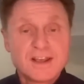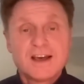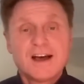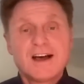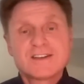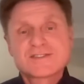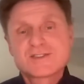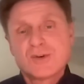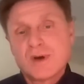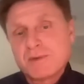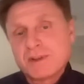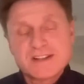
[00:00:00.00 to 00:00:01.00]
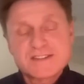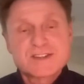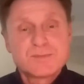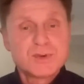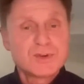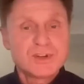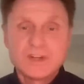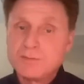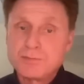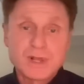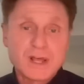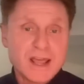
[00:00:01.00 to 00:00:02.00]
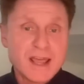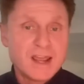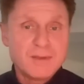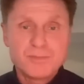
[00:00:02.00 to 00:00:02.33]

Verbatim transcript: Uh, so I mean, that's the beauty. The plan A,